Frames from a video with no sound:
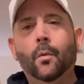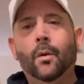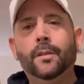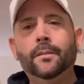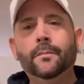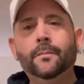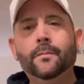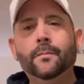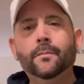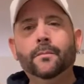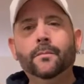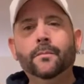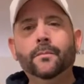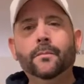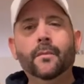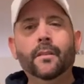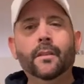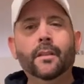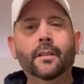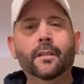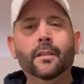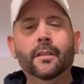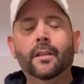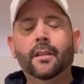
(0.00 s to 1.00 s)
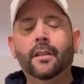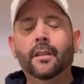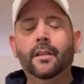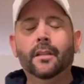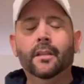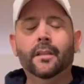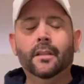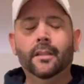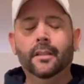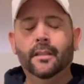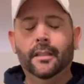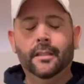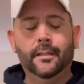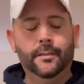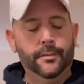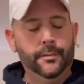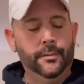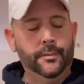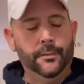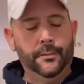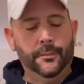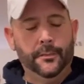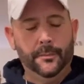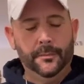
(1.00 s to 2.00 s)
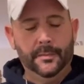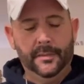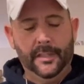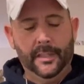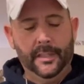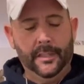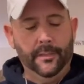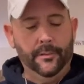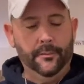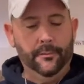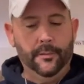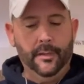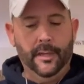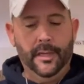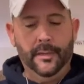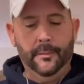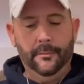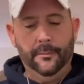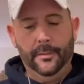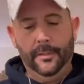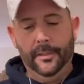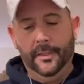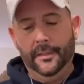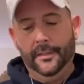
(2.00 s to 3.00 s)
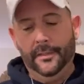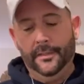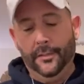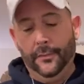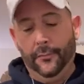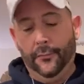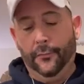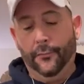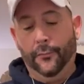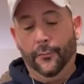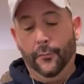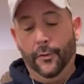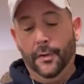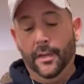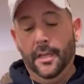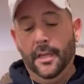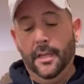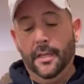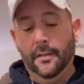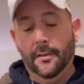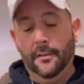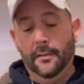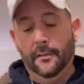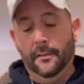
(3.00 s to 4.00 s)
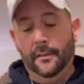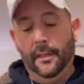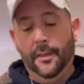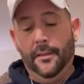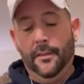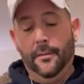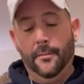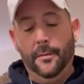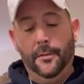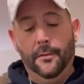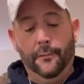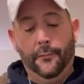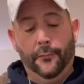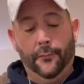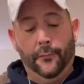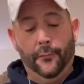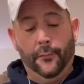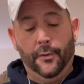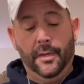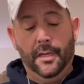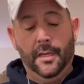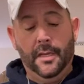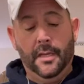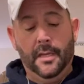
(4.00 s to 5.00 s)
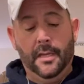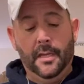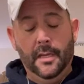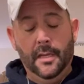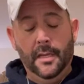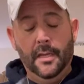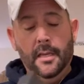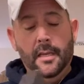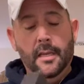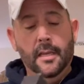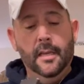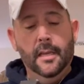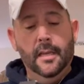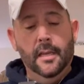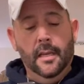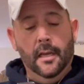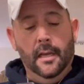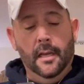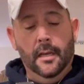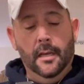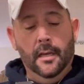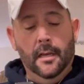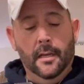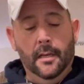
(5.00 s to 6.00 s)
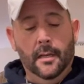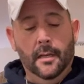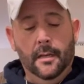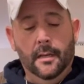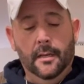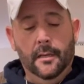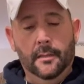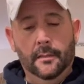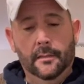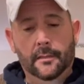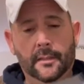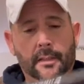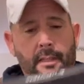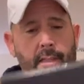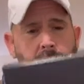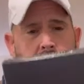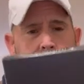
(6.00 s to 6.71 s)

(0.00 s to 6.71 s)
one. Uh, I don't know if I'm saying it right, but it's the free Leatherman free. Uh, yeah,